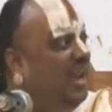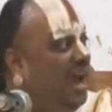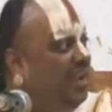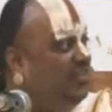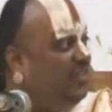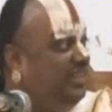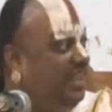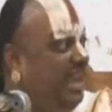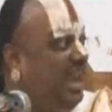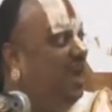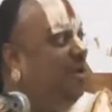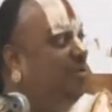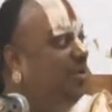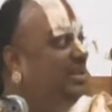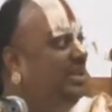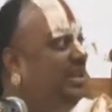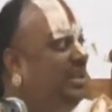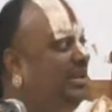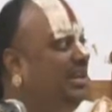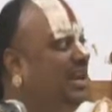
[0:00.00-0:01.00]
we have
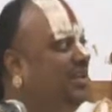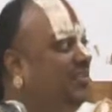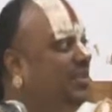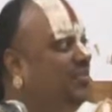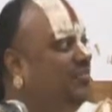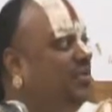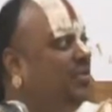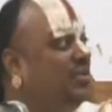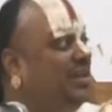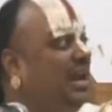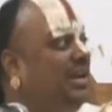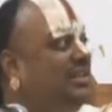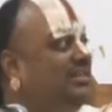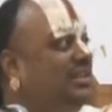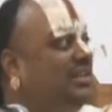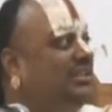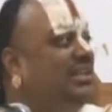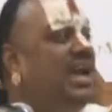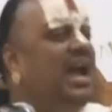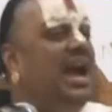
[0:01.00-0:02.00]
saved the India from food
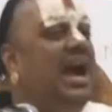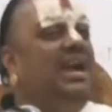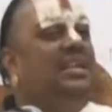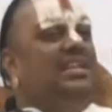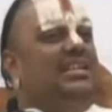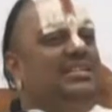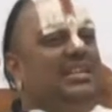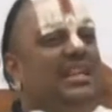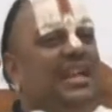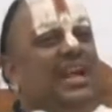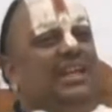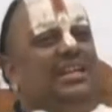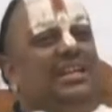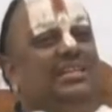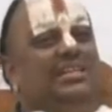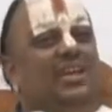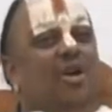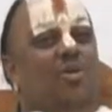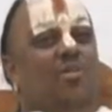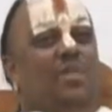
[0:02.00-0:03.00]
crisis and this
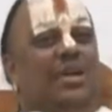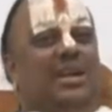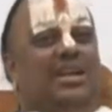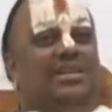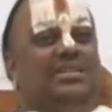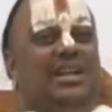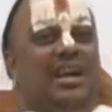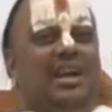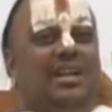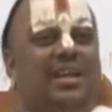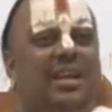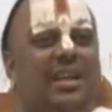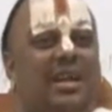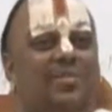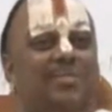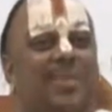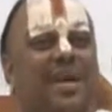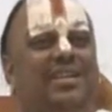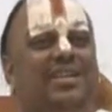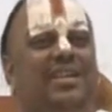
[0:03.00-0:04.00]
greatless government has not
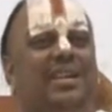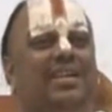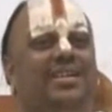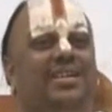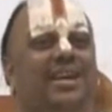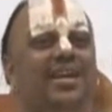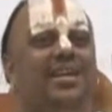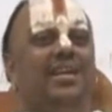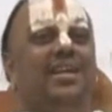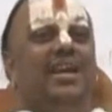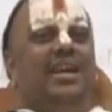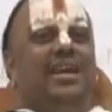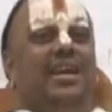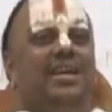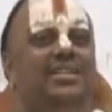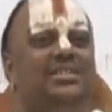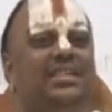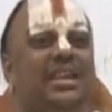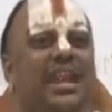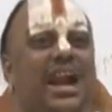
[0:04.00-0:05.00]
uh, repatriated
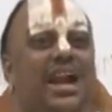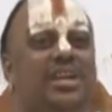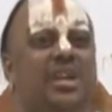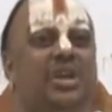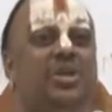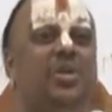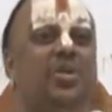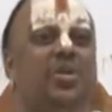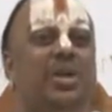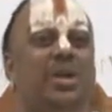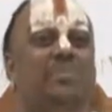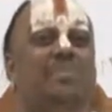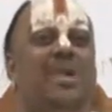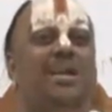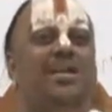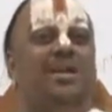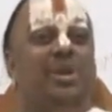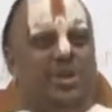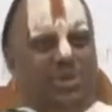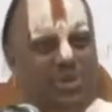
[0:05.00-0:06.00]
its gratitude in
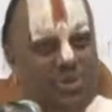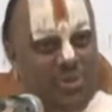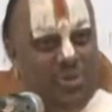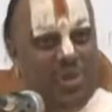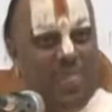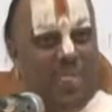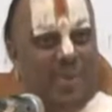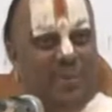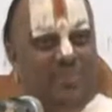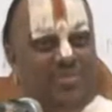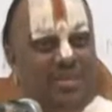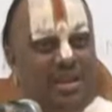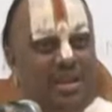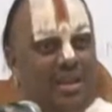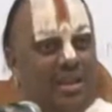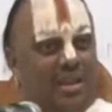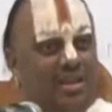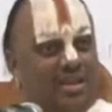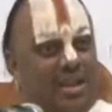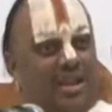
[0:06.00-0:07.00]
magnitude.
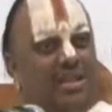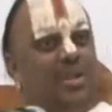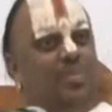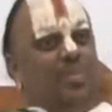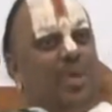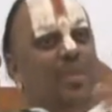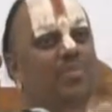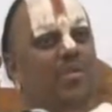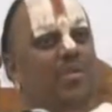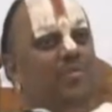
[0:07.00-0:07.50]
That is the